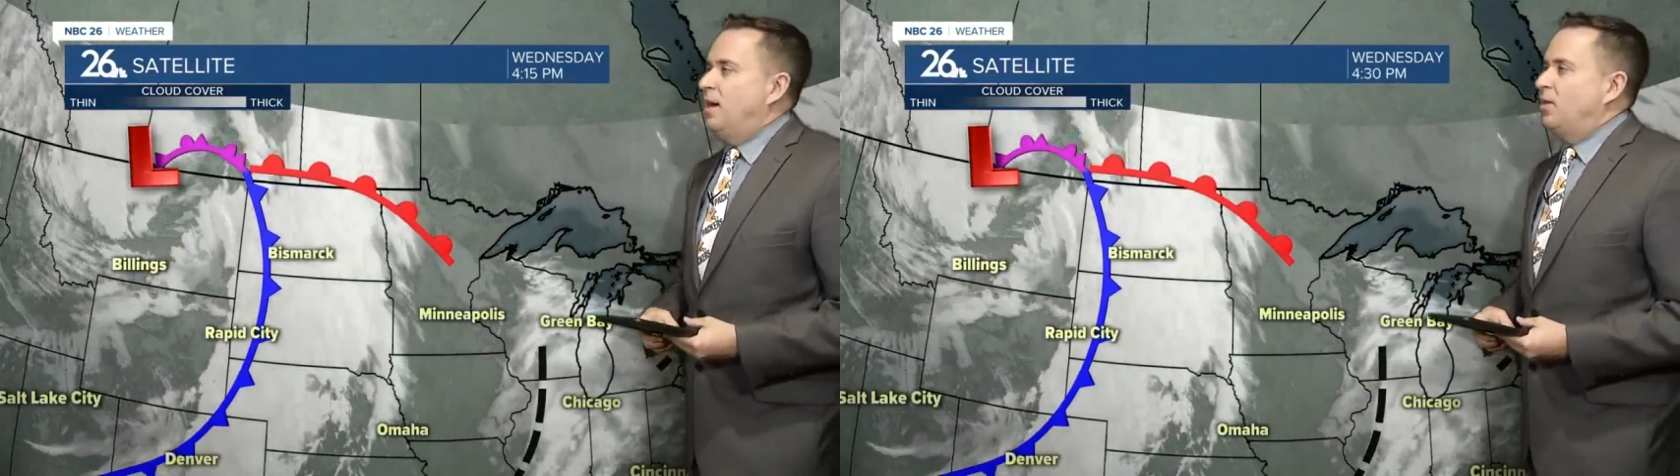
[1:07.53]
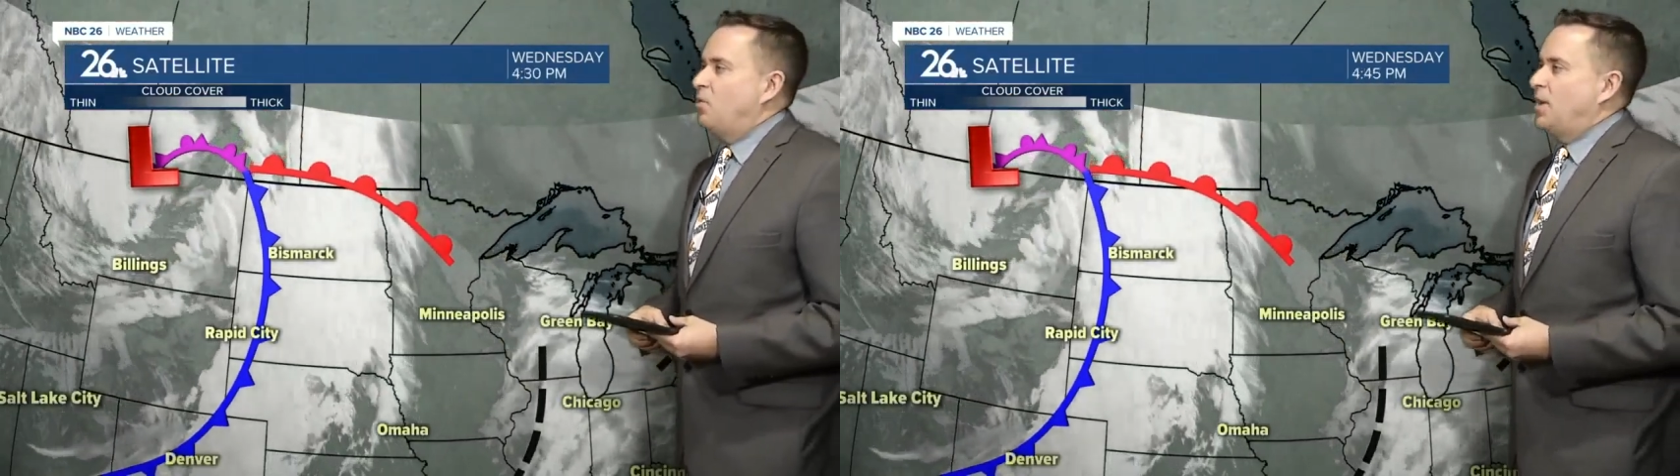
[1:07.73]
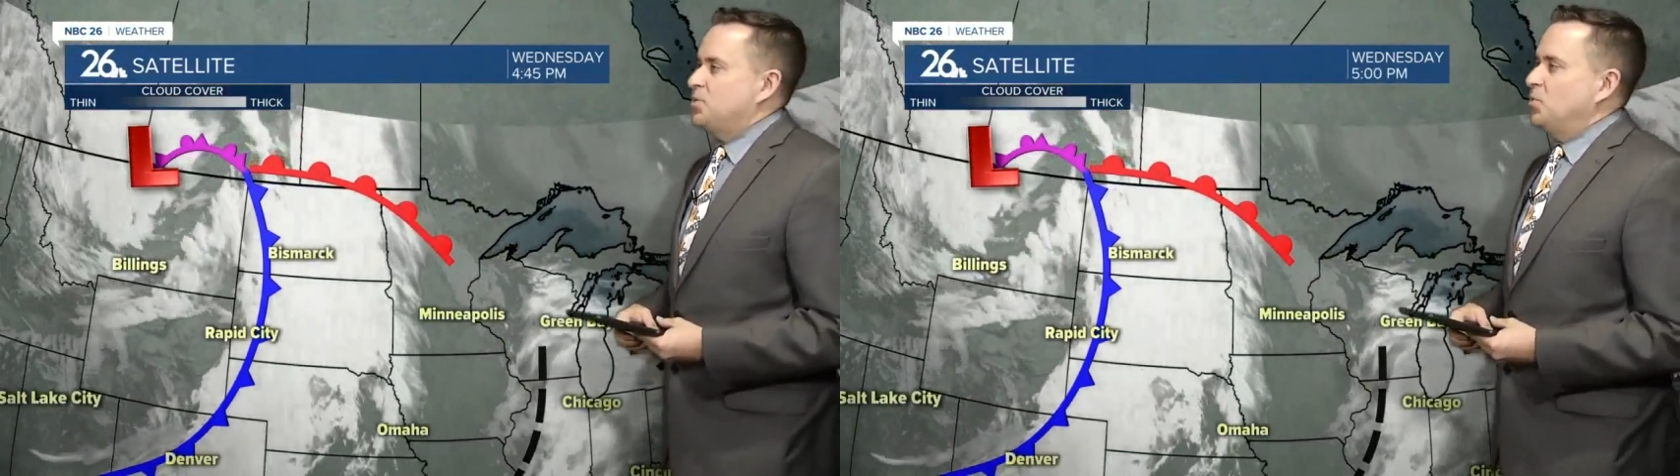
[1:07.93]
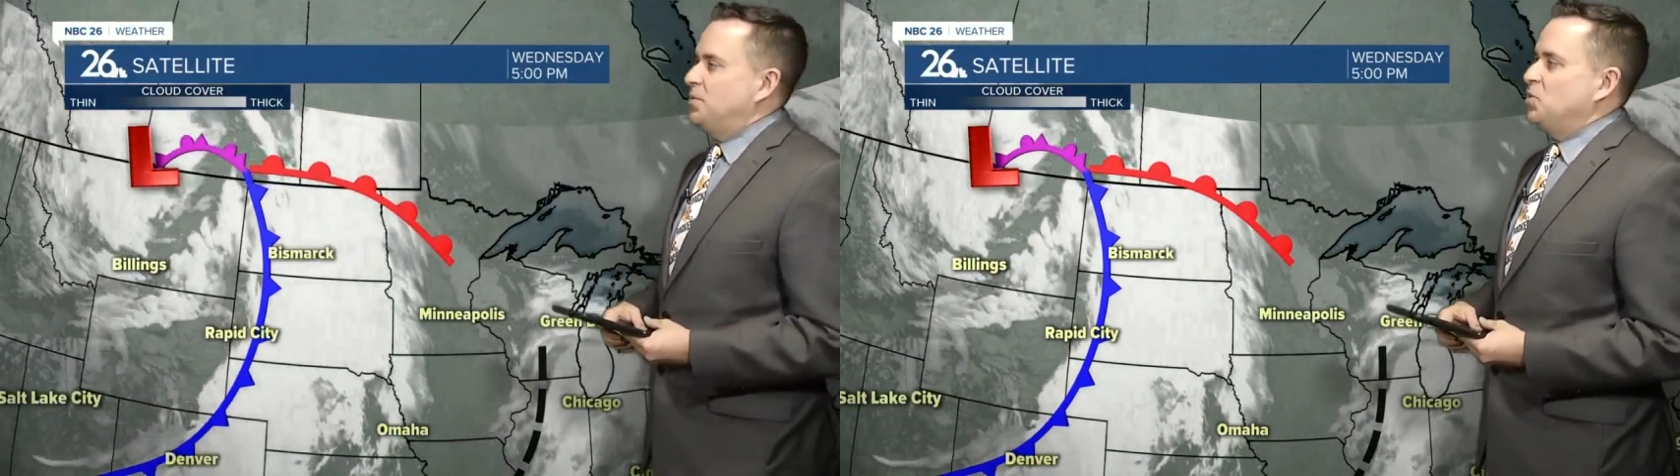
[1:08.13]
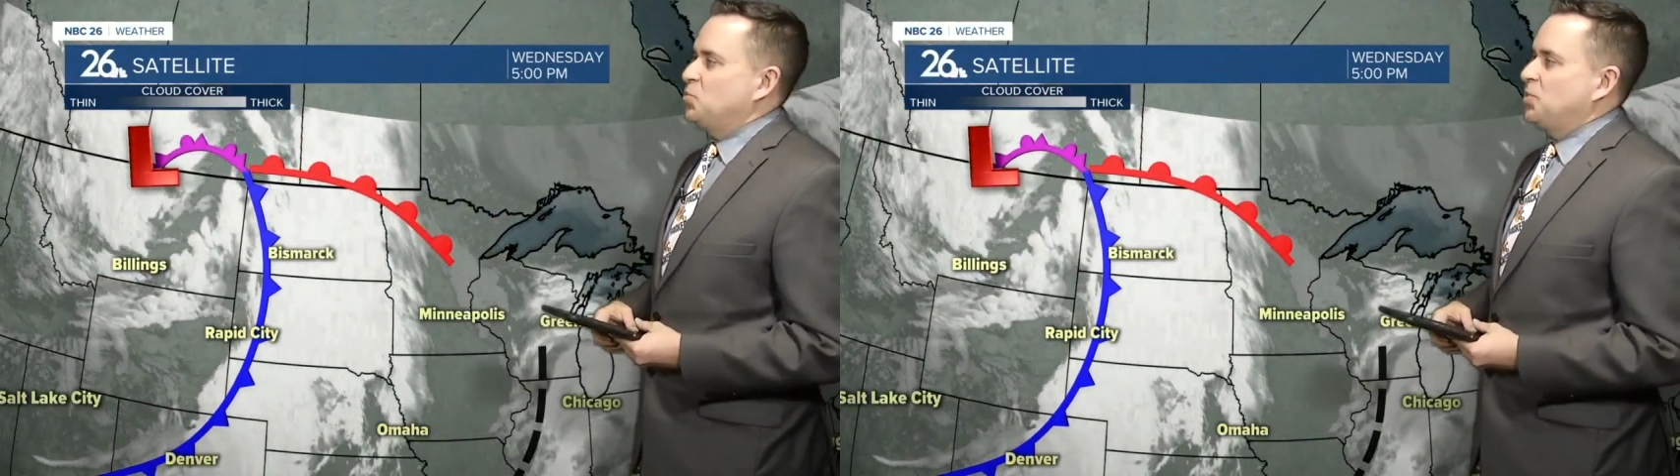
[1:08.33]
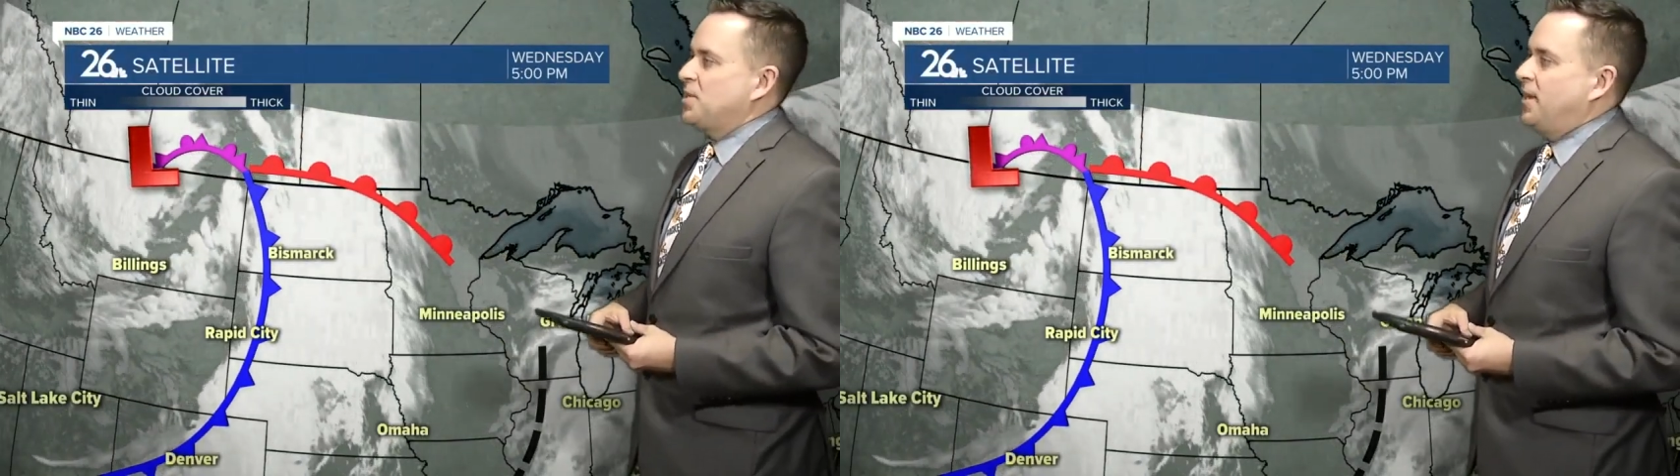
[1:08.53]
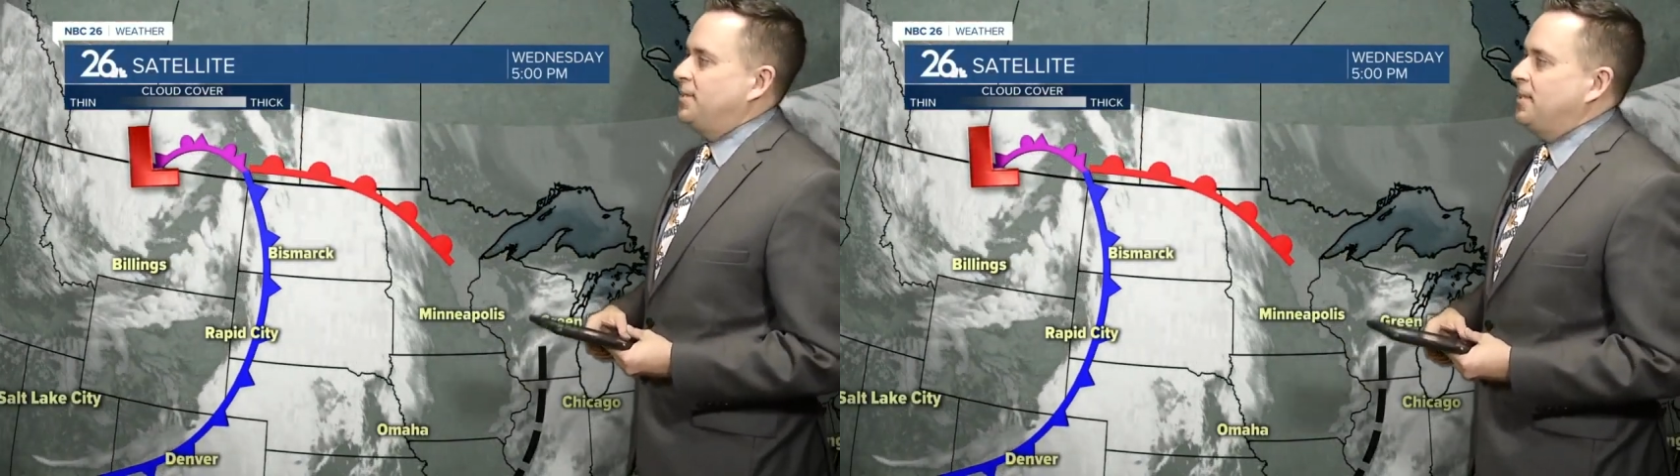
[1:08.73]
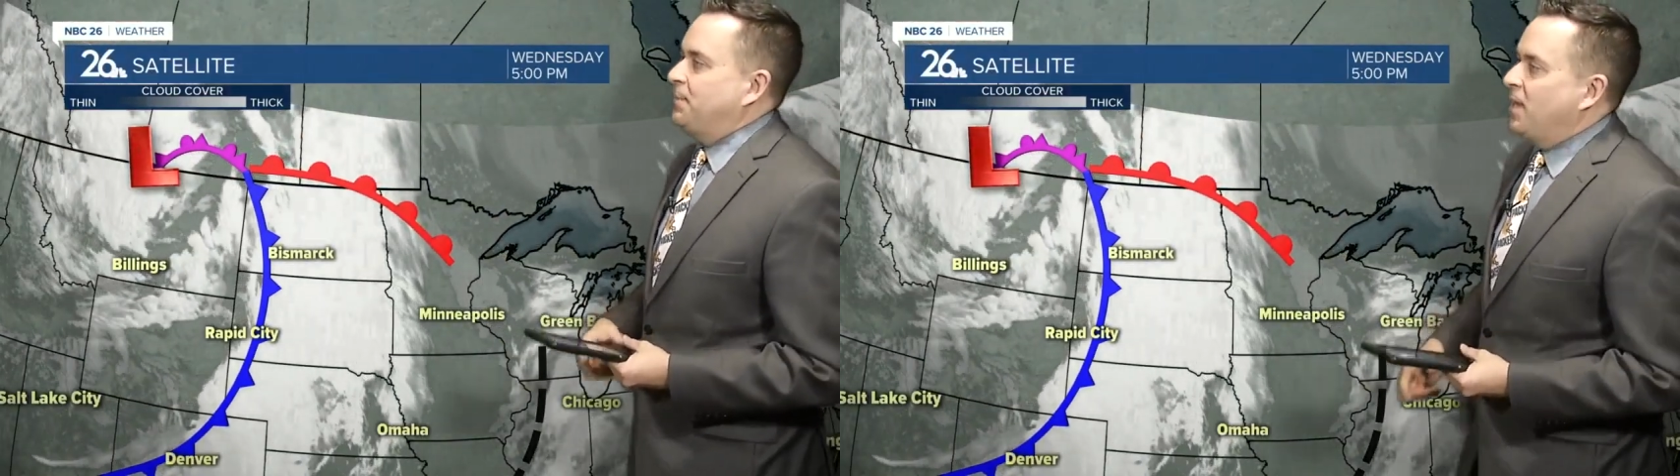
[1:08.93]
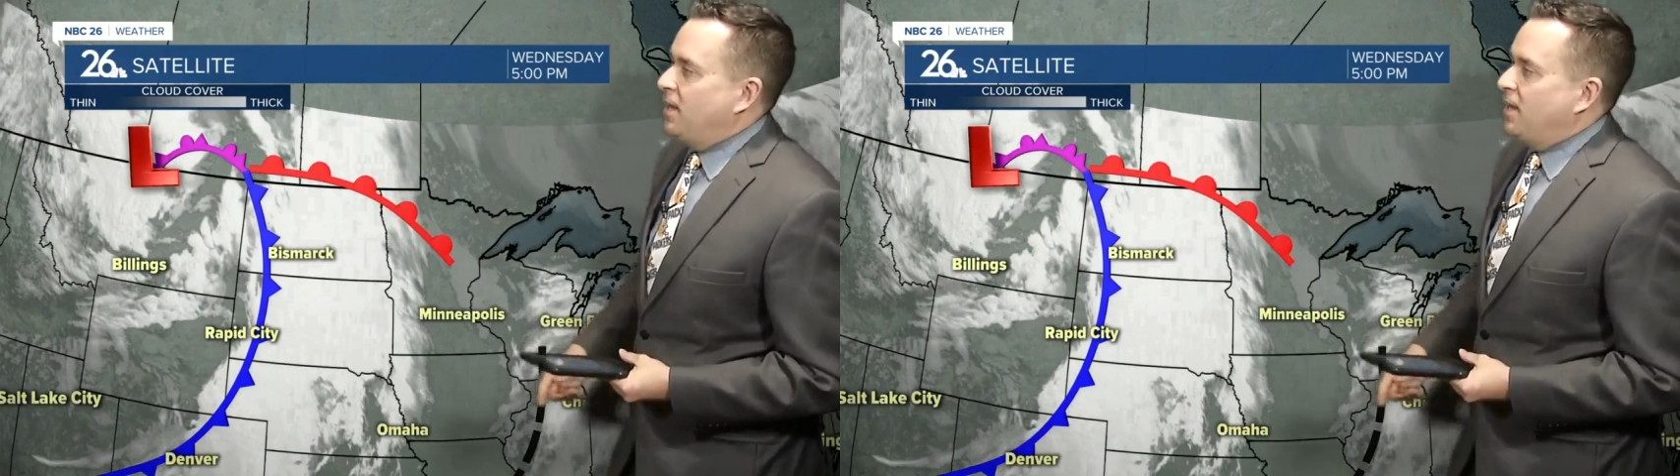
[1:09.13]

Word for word: across northeast Wisconsin.